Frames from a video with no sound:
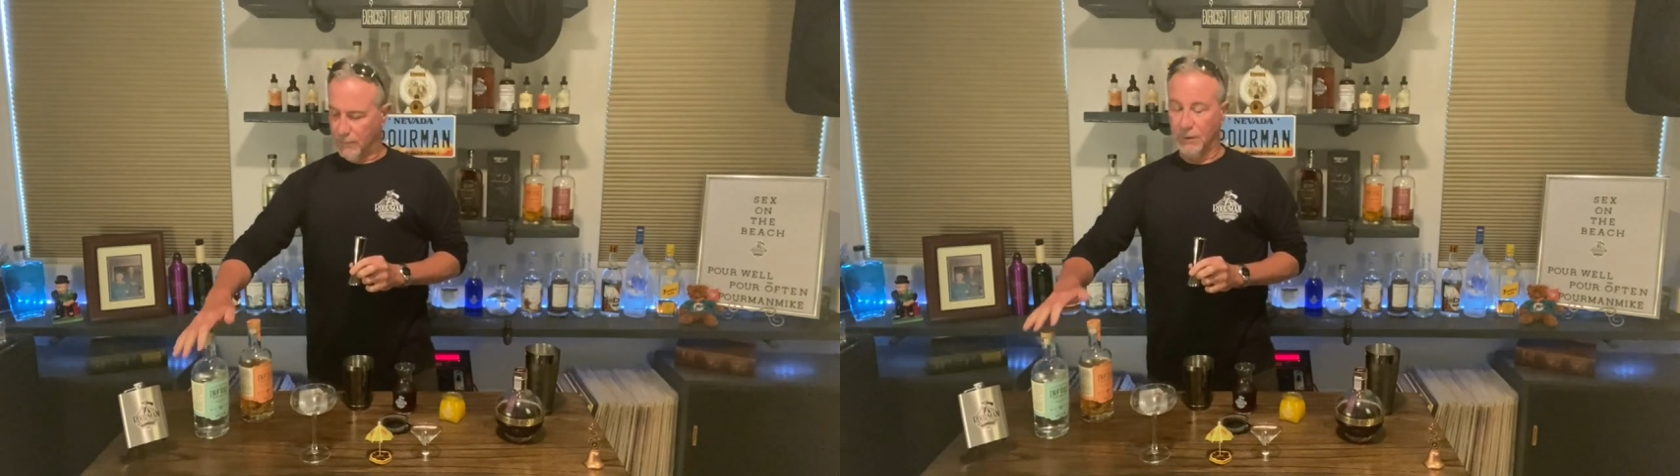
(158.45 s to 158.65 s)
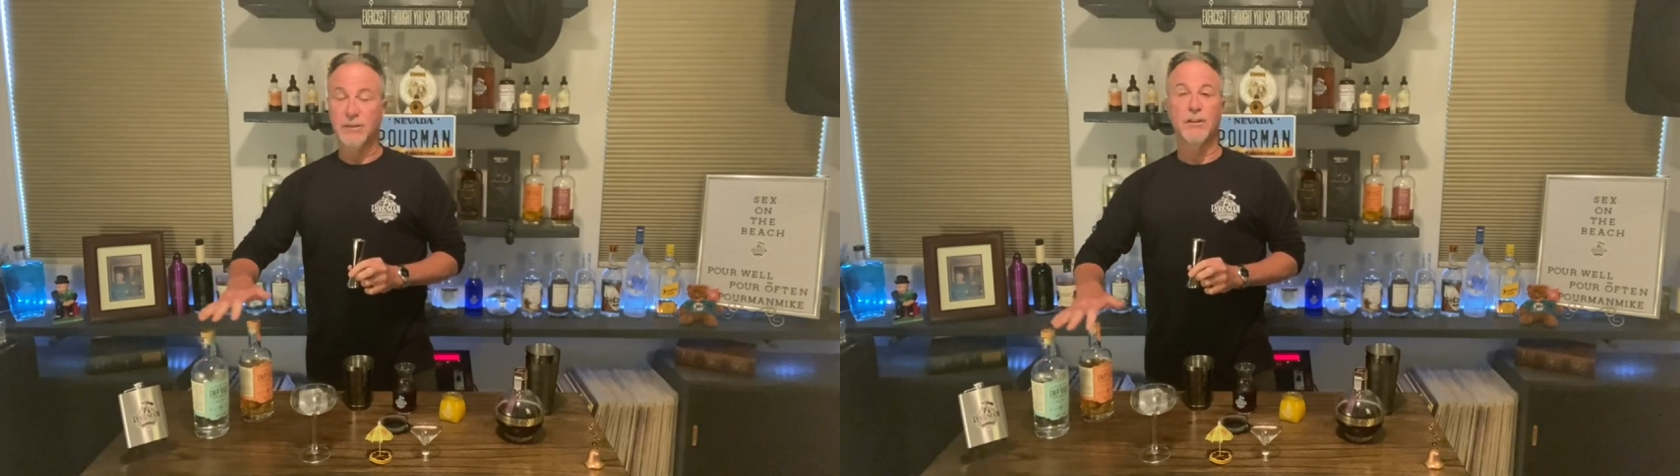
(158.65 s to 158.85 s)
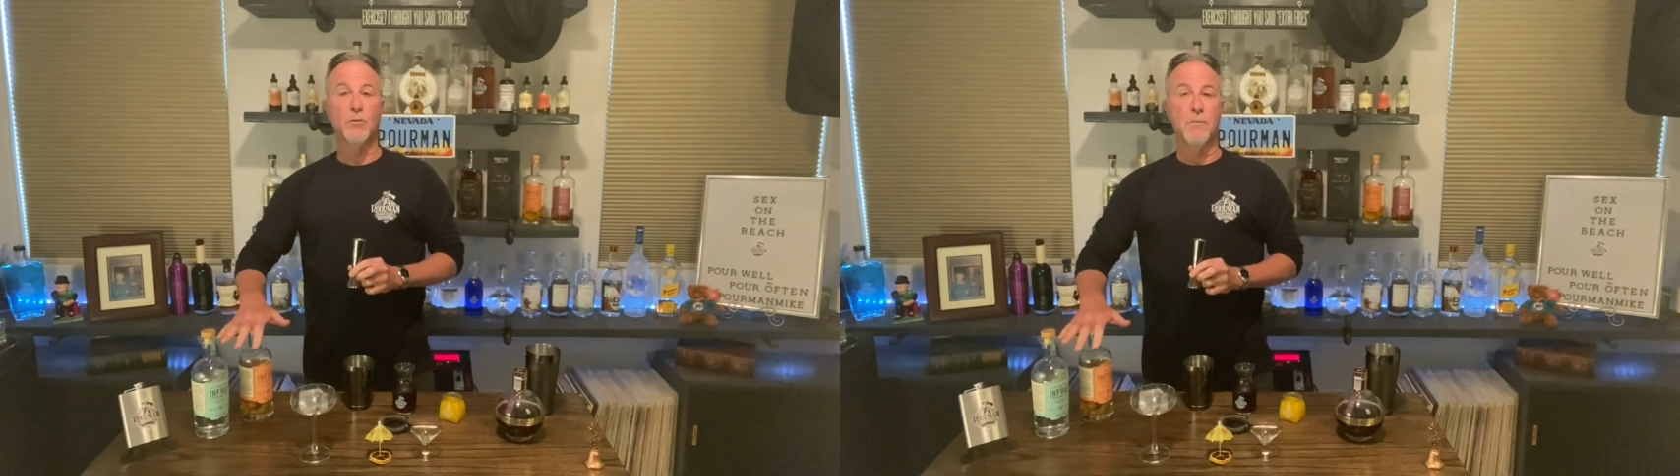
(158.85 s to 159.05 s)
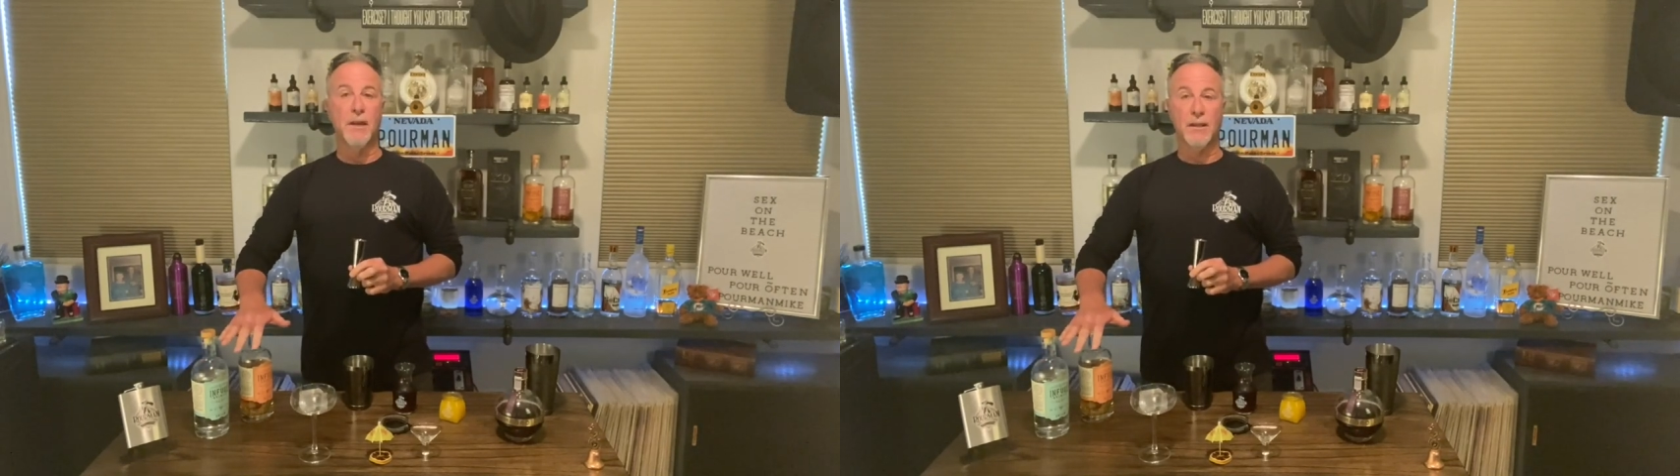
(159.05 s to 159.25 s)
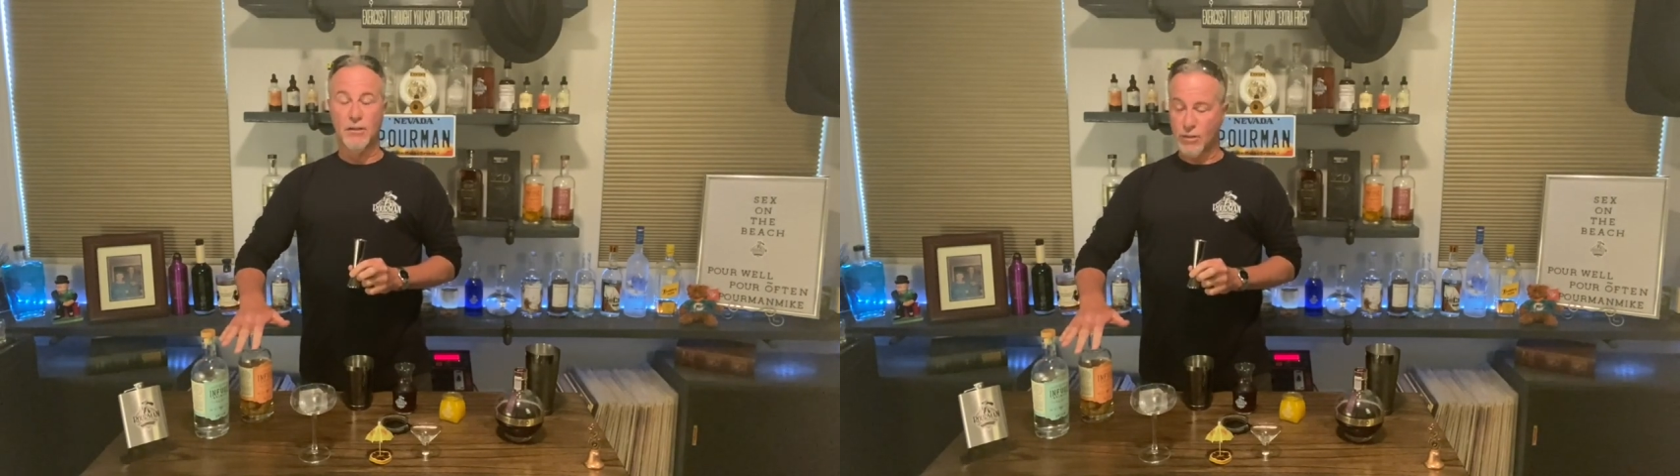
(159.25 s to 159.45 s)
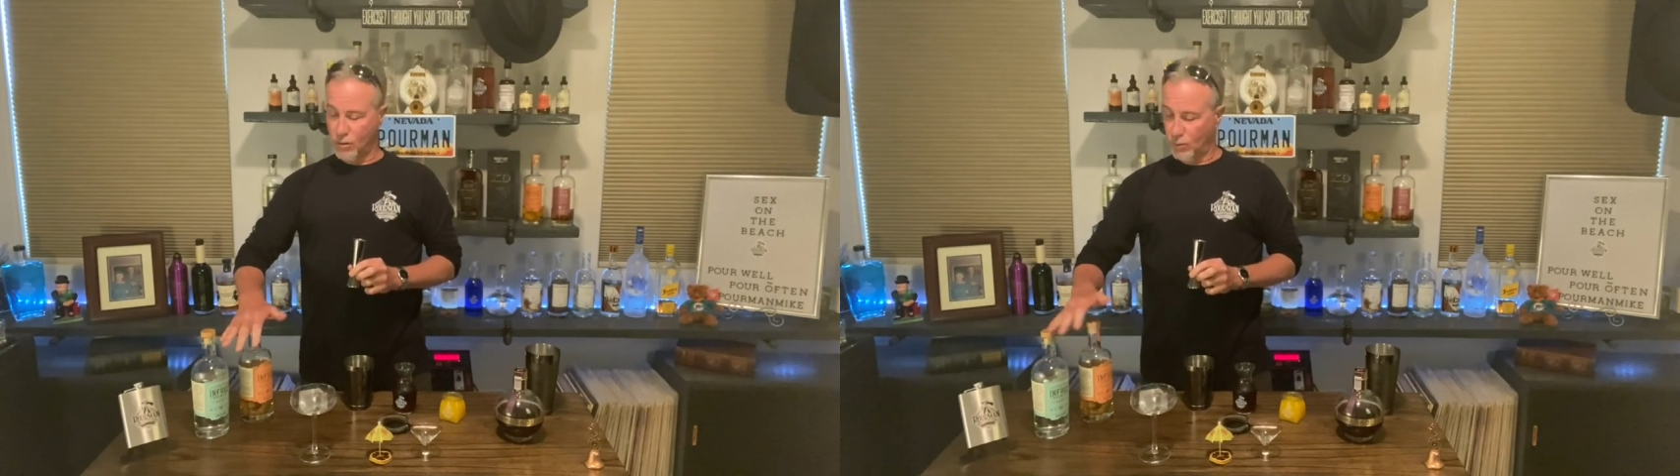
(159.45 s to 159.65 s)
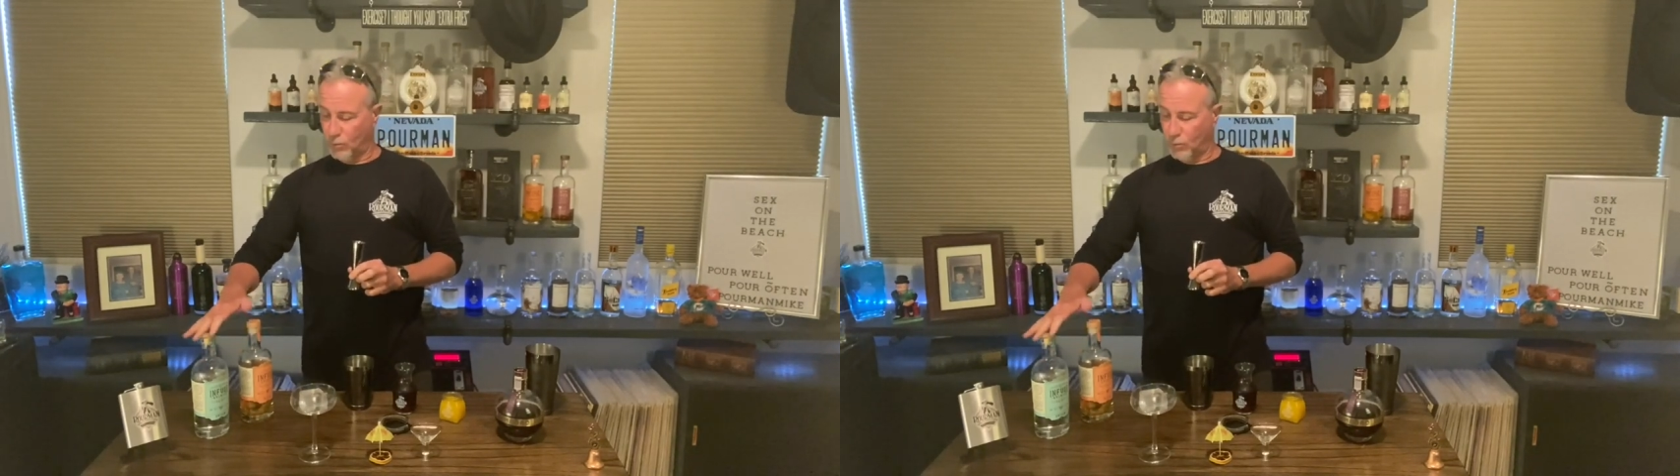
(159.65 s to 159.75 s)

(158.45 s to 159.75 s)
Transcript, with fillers: But since we're making two,